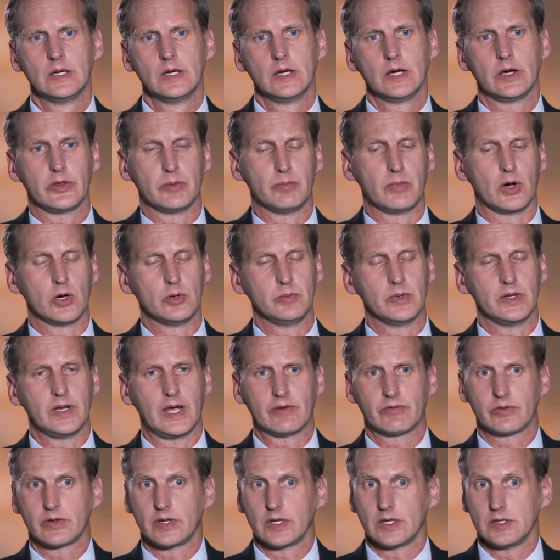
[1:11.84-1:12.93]
At the moment,
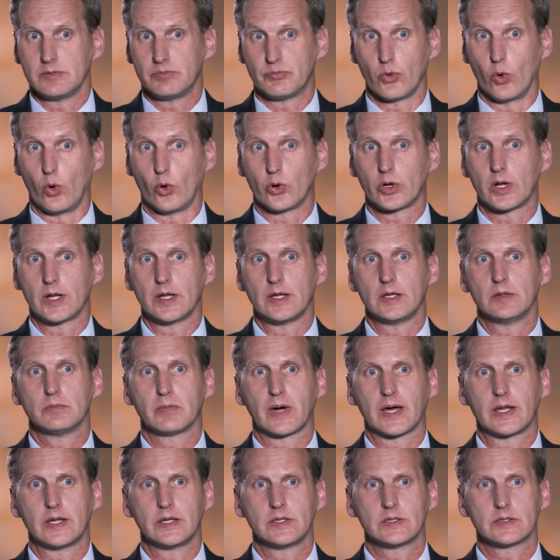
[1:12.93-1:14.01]
everything is broadly
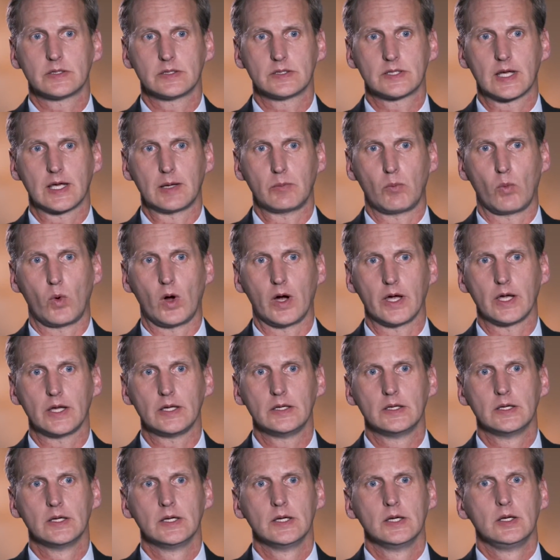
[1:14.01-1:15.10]
managed the same way,
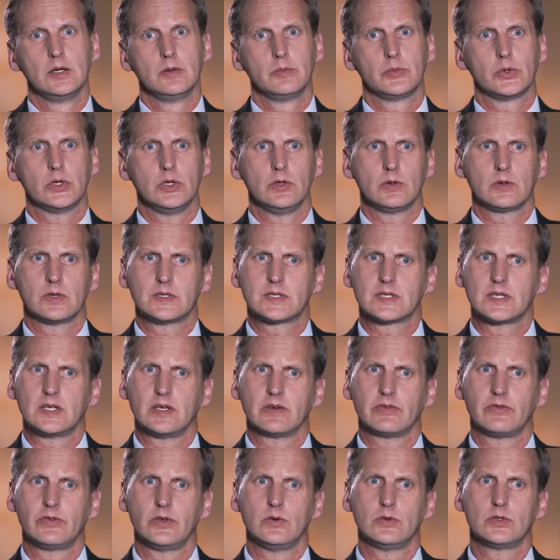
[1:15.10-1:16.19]
but you could see
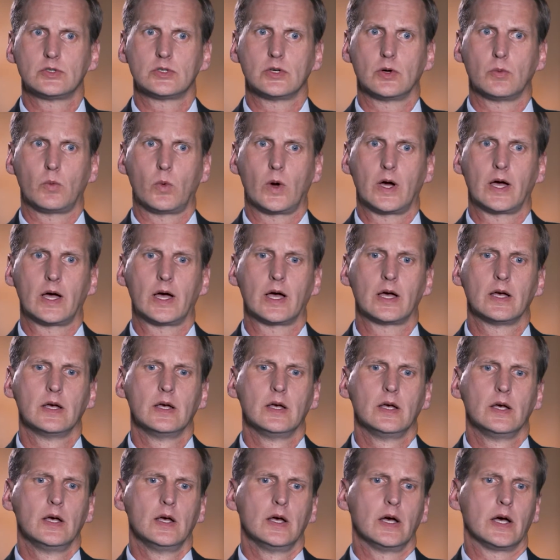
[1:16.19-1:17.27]
a future where
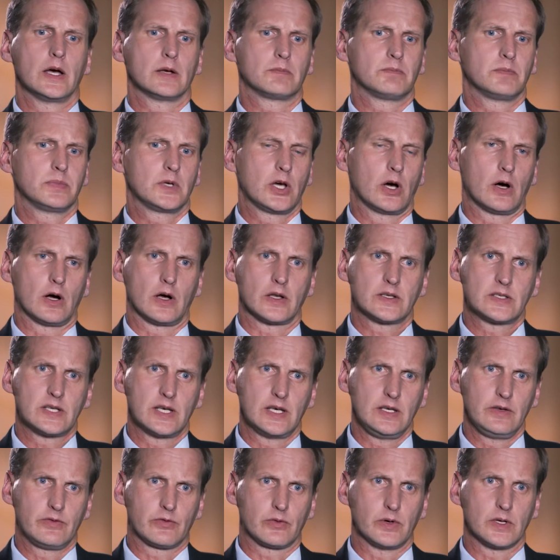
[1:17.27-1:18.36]
a CAR
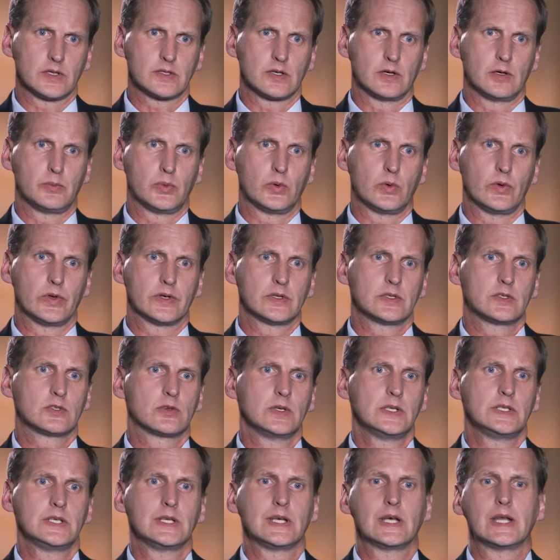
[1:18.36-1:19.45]
T, for example, that's
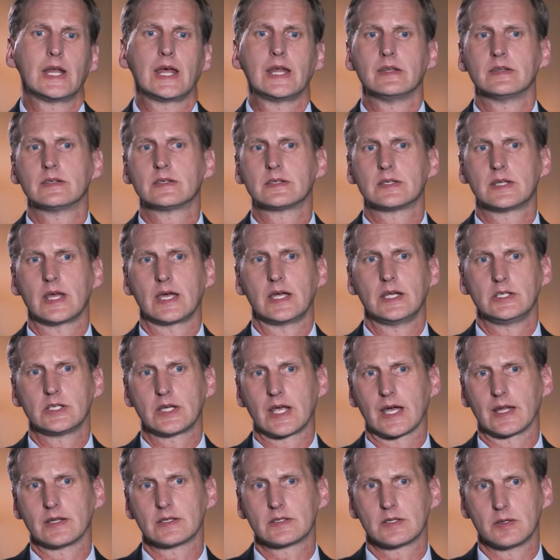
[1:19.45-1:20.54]
treating an end-stage
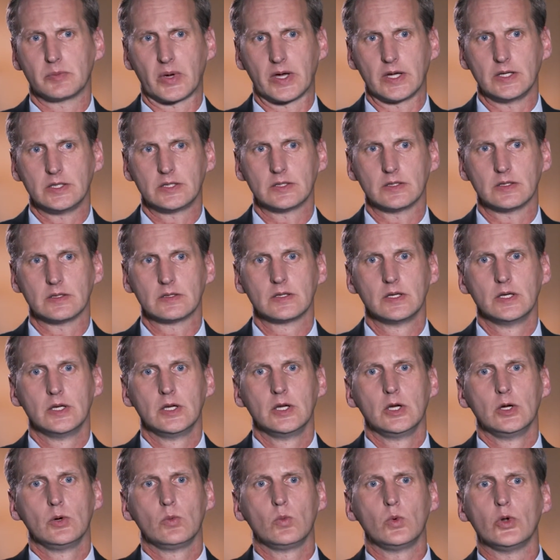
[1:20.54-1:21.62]
cancer patient
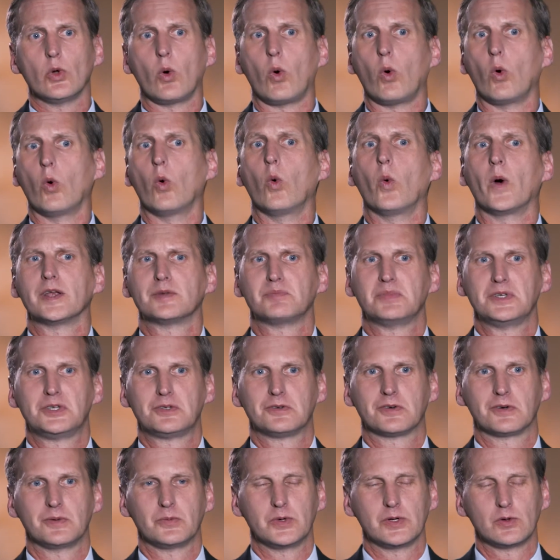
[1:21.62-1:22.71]
would always
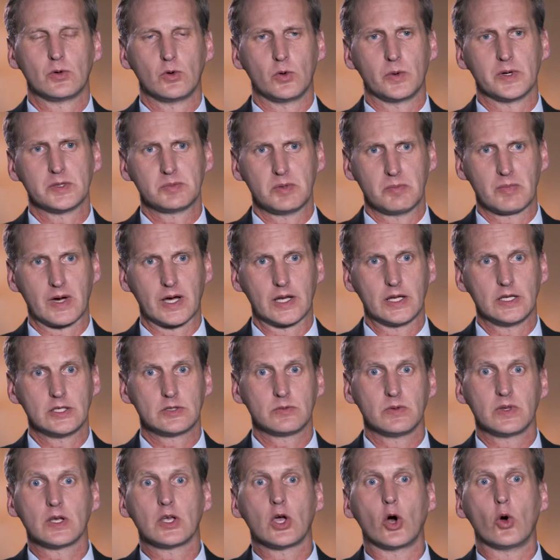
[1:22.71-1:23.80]
be managed
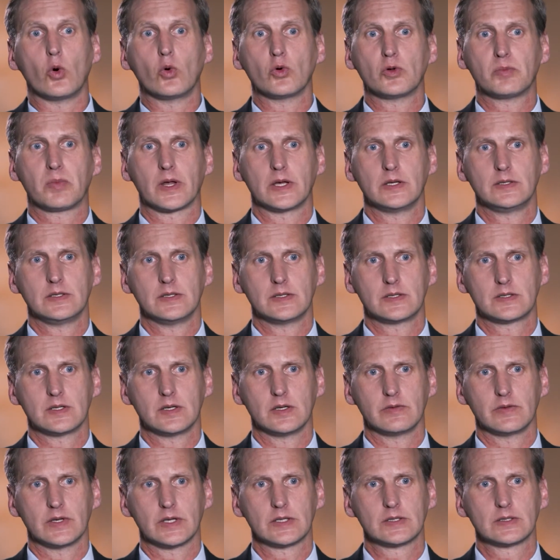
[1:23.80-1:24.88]
with a gold-plated
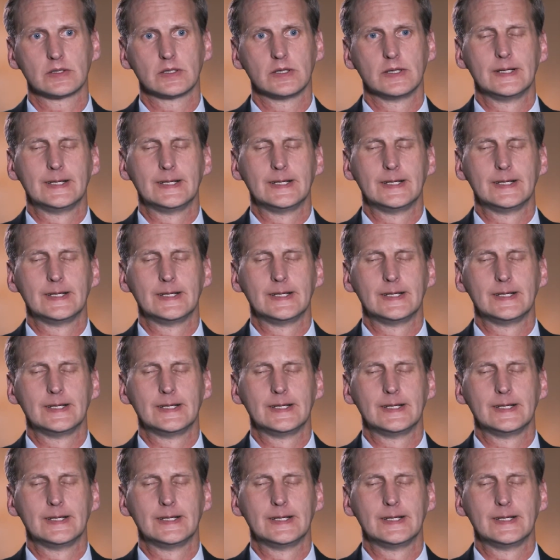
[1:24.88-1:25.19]
service.